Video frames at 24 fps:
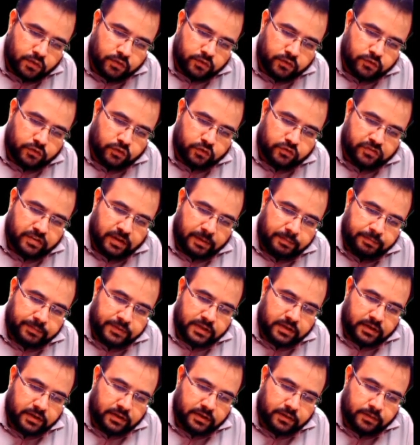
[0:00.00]
So
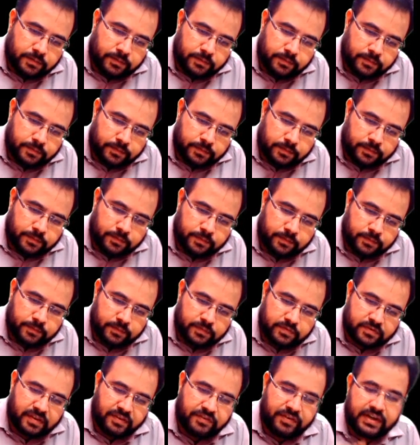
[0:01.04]
chapter
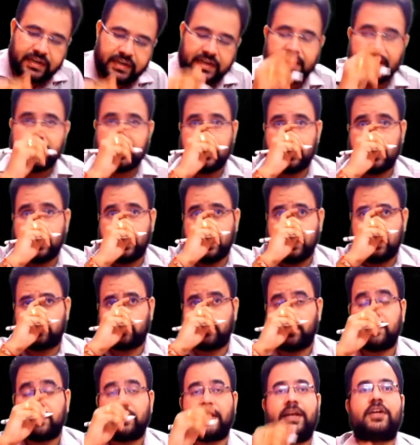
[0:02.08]
17 deals
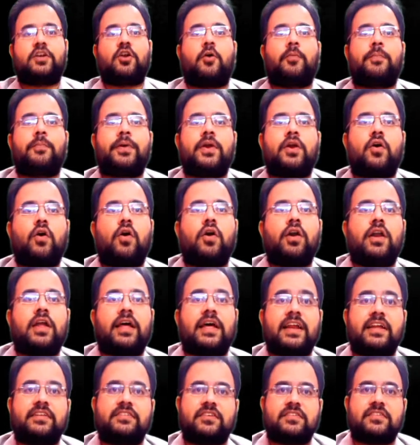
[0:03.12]
with a topic called
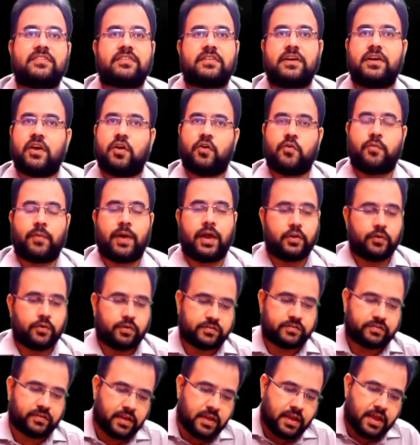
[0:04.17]
registered
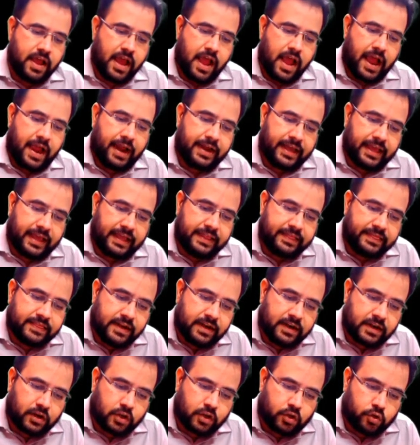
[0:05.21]
valuers, and in
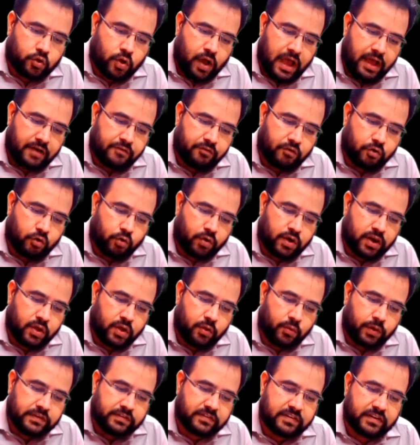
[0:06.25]
that you have only
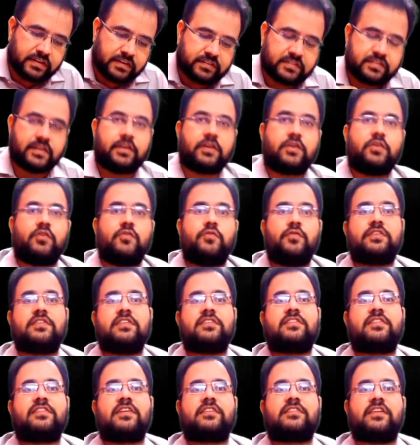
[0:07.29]
one section, which is
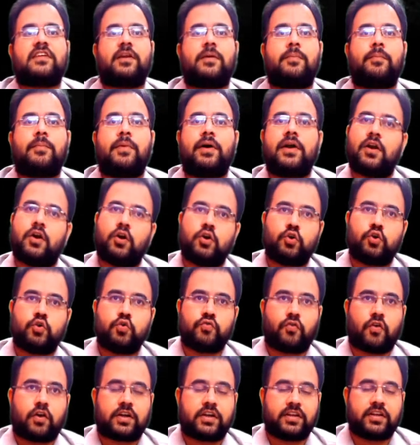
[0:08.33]
section number
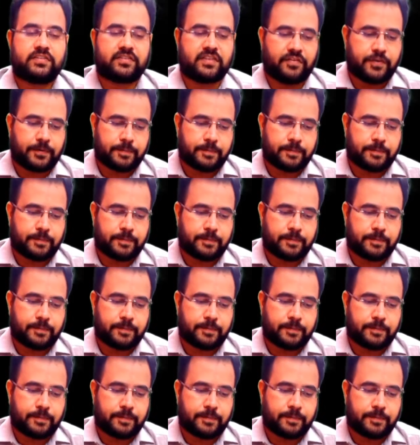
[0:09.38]
247.